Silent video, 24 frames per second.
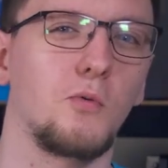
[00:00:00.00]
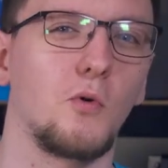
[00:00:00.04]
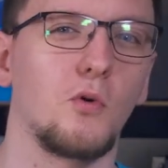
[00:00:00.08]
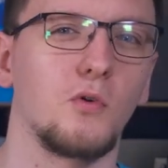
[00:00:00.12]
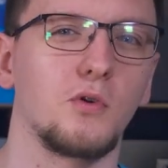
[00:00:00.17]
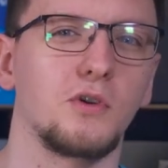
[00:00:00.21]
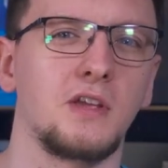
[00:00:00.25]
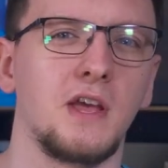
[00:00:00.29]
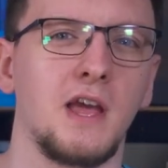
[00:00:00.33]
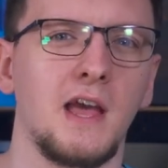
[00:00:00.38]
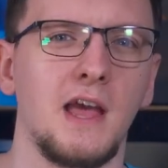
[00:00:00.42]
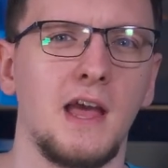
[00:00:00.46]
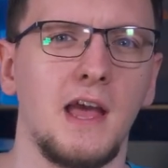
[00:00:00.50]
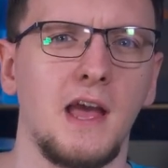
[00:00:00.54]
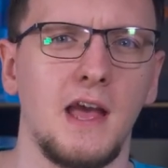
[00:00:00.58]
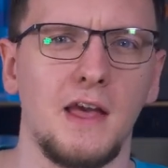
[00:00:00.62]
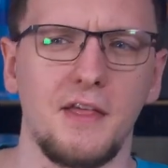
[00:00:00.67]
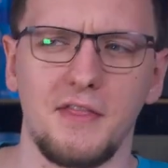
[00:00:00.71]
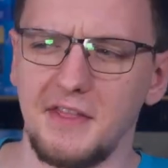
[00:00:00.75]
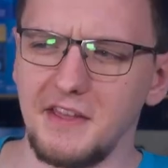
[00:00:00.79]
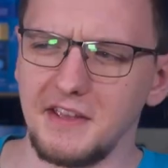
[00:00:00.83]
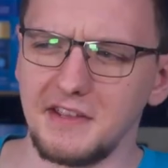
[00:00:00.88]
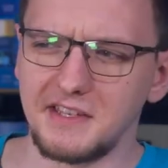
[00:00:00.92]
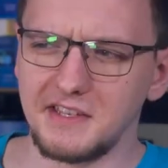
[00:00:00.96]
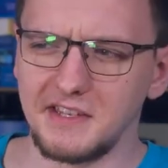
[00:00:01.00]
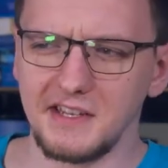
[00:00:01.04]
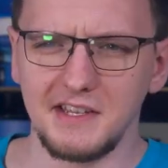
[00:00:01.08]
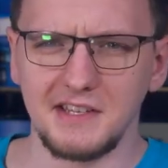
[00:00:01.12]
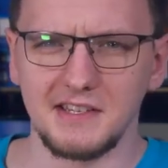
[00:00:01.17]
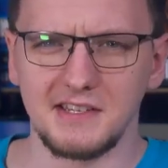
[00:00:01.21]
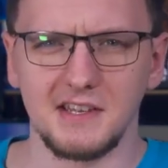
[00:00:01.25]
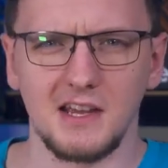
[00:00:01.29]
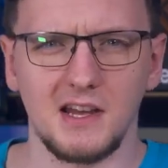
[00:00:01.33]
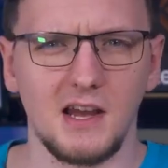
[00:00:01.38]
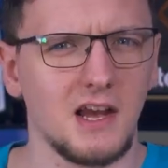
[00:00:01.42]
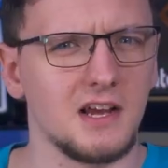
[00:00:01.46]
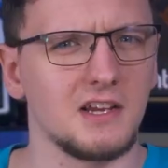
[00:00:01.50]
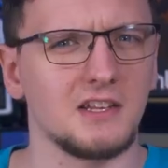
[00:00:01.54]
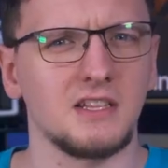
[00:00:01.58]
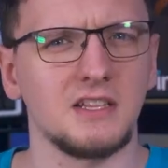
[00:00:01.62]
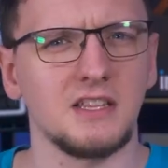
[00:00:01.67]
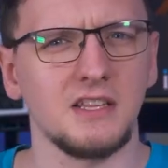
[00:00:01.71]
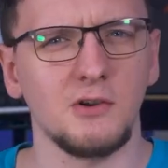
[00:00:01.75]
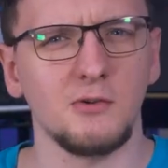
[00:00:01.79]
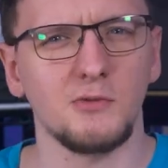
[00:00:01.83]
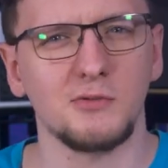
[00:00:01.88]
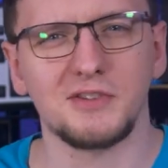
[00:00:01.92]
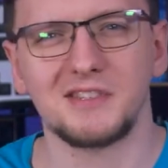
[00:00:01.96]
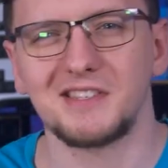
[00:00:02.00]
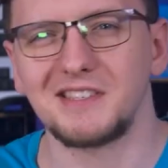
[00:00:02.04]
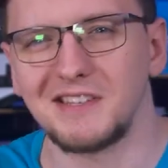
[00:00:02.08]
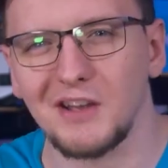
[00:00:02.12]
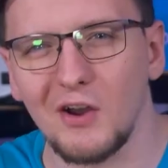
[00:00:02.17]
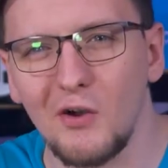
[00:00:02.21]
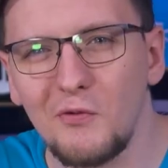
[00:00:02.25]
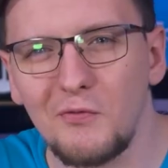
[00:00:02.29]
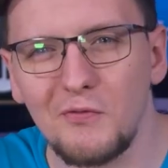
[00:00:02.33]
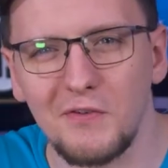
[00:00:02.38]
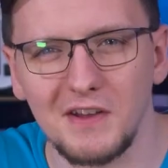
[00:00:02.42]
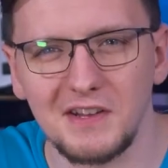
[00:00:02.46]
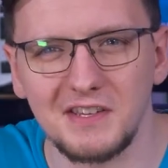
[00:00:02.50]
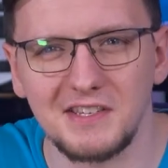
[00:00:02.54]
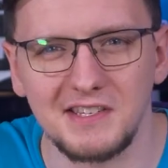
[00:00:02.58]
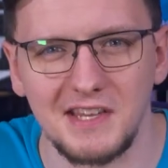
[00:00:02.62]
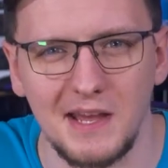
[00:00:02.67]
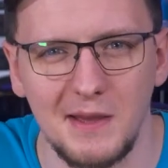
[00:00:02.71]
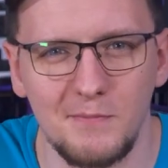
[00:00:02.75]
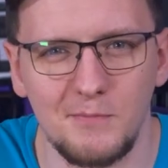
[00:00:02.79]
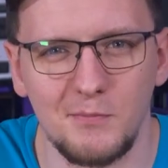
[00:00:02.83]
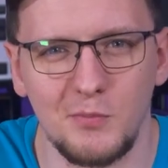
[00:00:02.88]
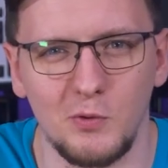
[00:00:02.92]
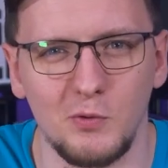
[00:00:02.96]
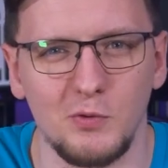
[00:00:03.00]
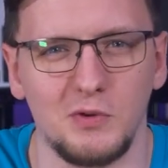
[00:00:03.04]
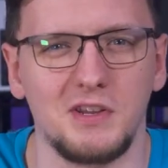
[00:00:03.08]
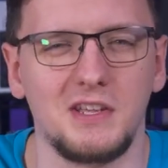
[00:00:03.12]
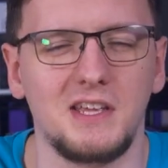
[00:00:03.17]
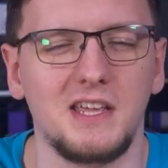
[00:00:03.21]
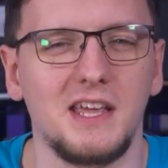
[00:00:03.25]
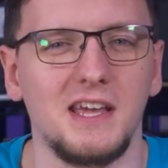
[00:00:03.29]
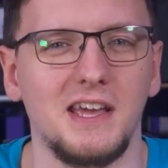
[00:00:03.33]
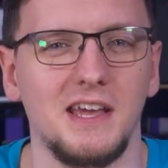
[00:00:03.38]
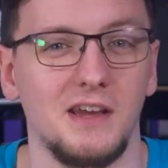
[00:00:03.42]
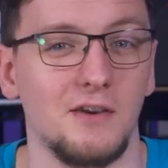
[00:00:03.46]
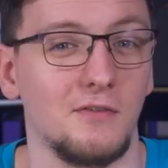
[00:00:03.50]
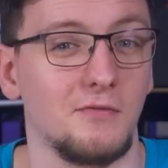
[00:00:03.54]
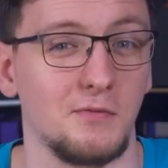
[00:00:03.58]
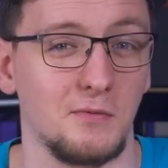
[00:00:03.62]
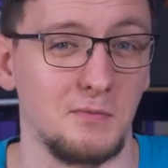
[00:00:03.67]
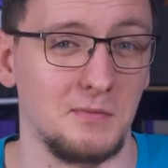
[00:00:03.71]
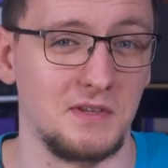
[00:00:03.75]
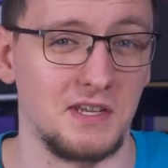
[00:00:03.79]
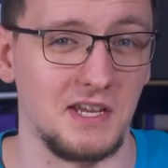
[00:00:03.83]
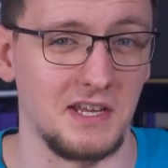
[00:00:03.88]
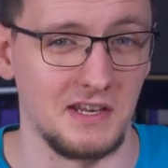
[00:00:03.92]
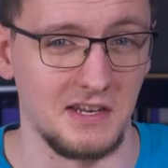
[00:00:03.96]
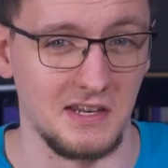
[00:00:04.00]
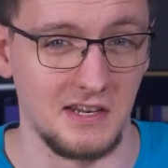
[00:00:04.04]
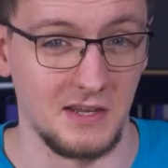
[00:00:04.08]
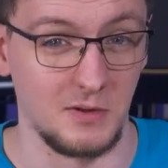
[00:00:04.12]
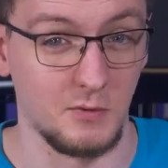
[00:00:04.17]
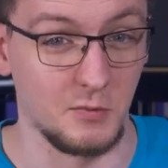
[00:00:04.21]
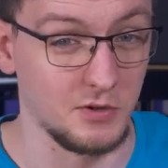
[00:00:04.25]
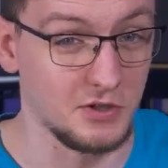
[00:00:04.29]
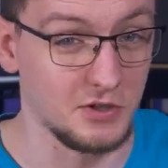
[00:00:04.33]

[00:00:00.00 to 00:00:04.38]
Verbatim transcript: board, this is a, a little self-assembled kit from Tindie,